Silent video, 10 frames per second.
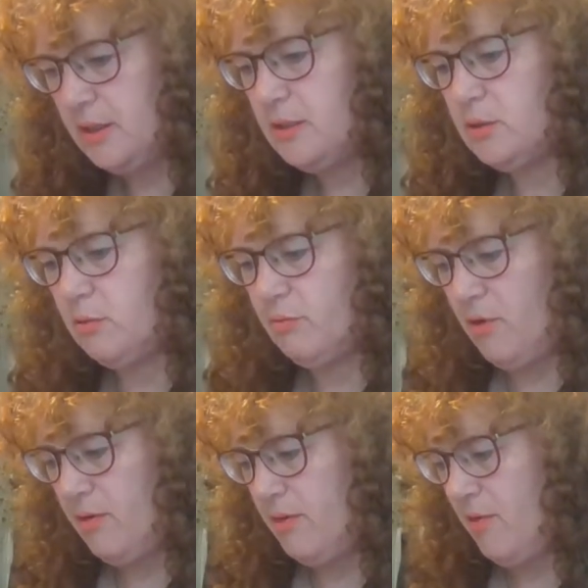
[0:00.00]
So I'm
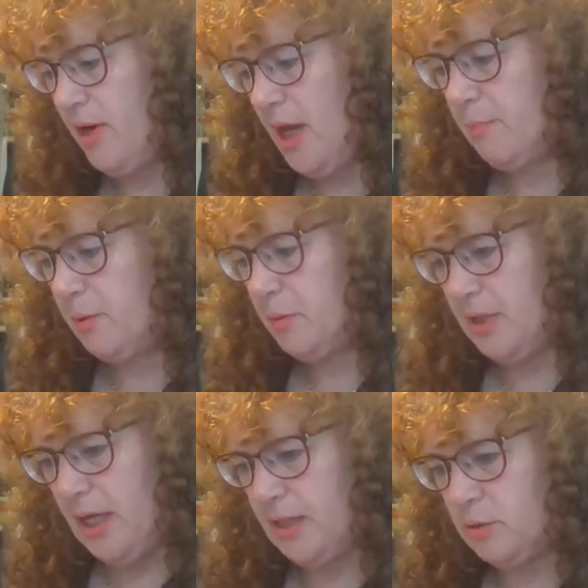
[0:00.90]
very, very happy with
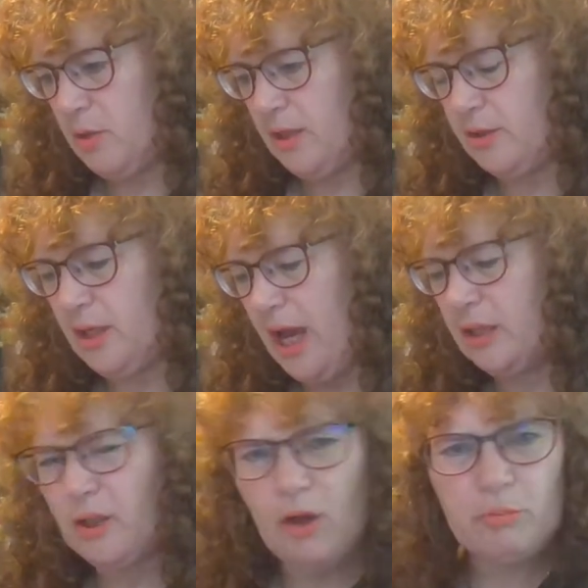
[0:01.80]
that as well. You get a
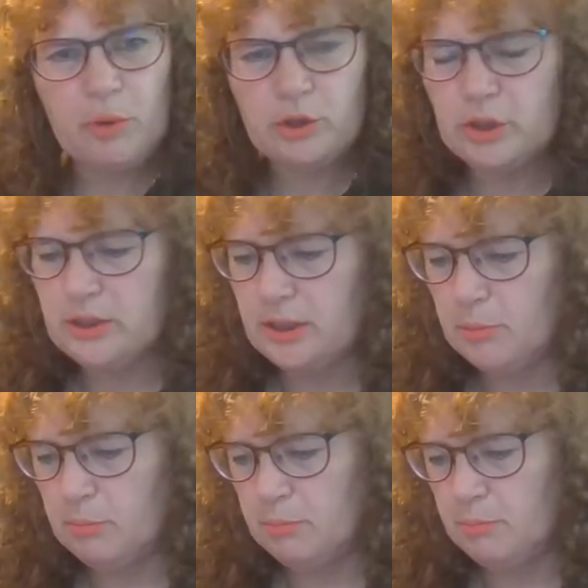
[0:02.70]
lot of brushes in the
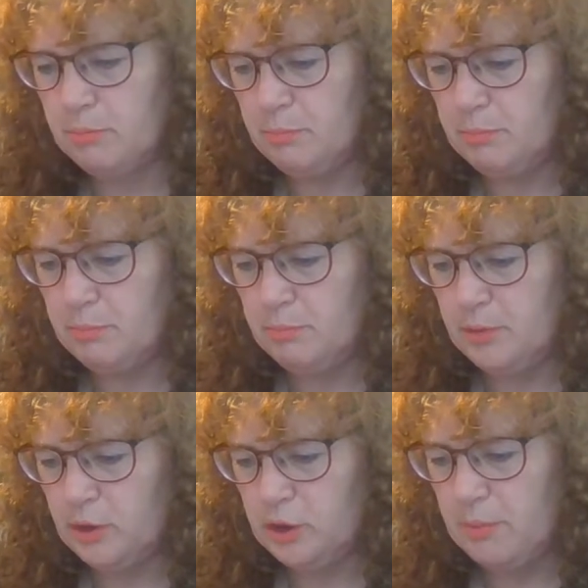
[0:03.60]

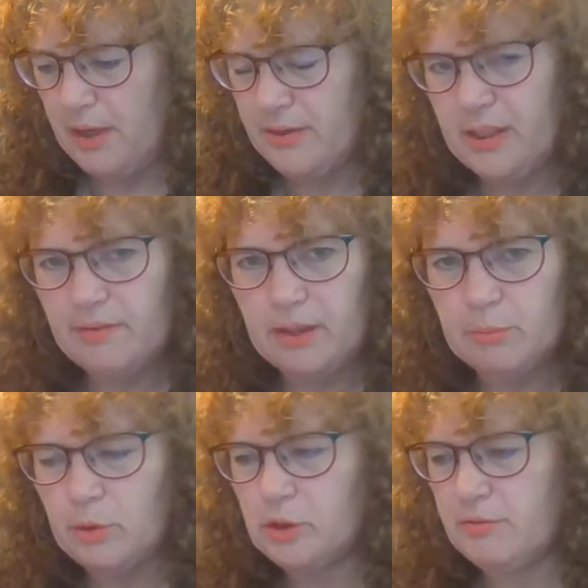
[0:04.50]
Blushybag, but I think I've had a
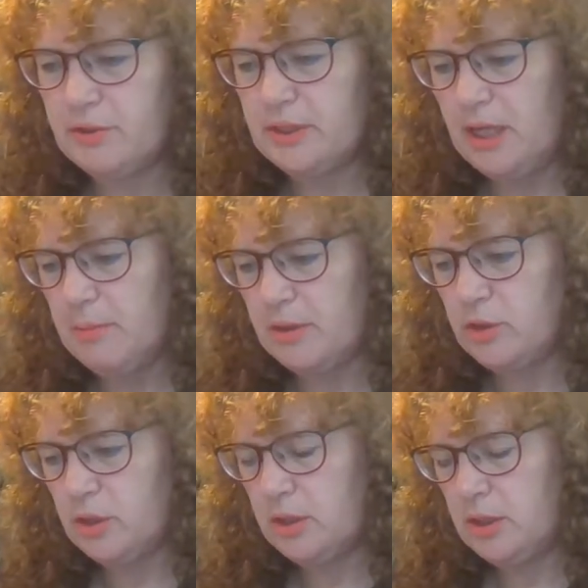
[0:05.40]
brush every time
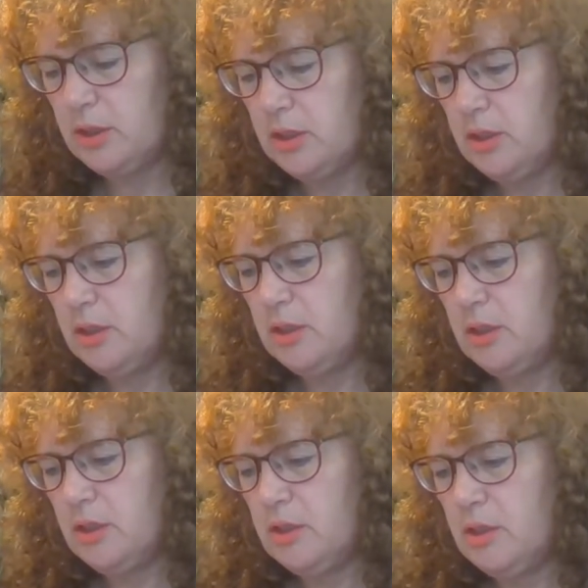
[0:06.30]
actually.
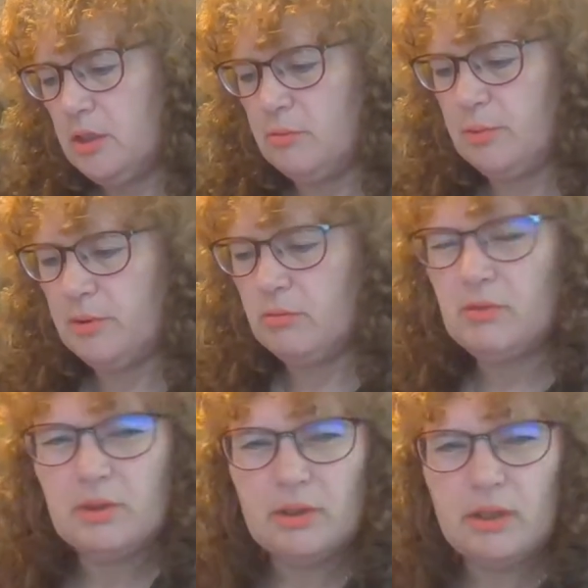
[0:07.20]
I've
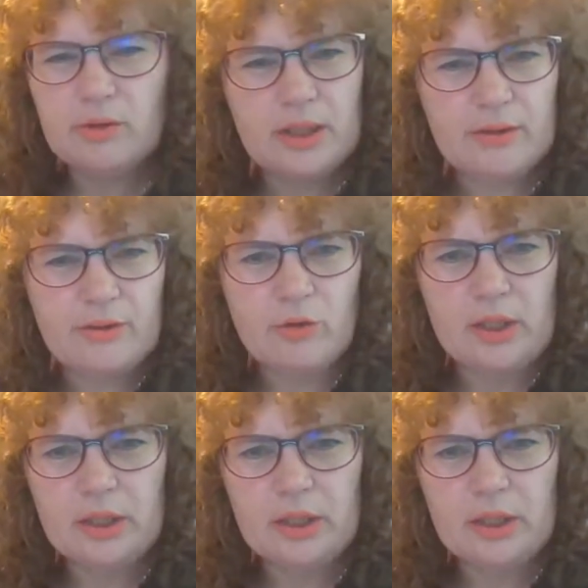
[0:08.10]
only had three.